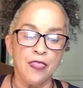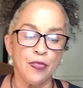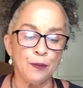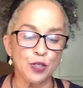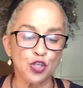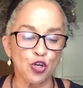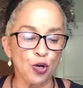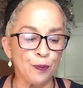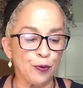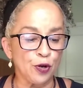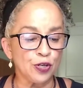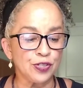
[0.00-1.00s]
The mature
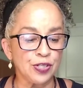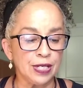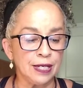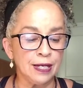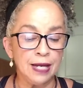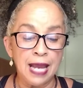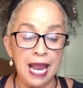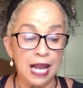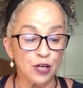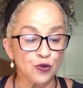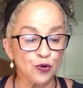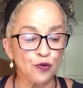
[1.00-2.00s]
person
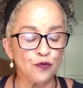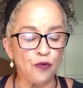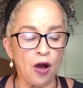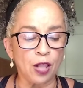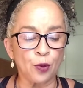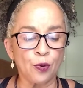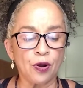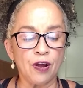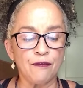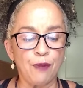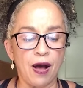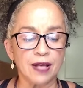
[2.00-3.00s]
and true follower
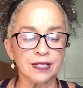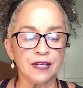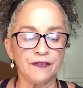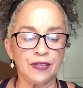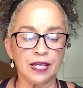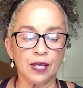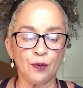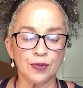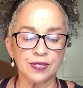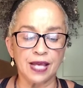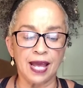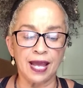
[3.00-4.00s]
of positive thinking
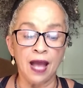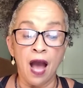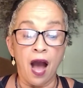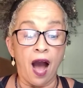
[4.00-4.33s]
will say,